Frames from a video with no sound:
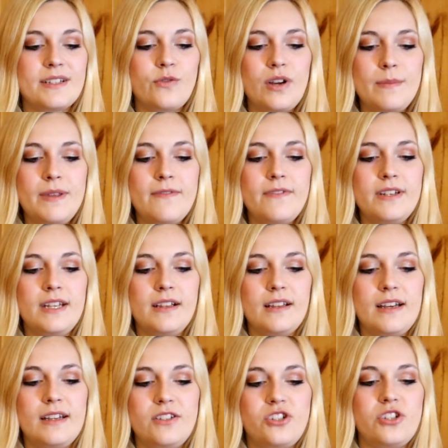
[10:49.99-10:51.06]
creamy
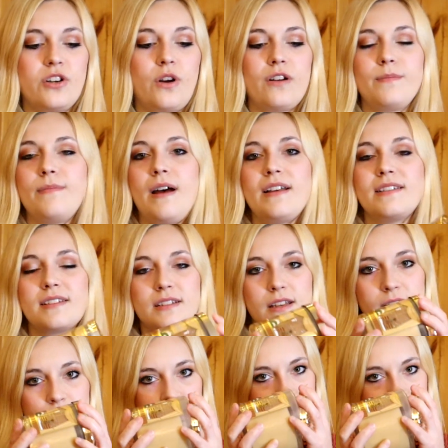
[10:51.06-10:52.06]
vanilla, and sugared musk.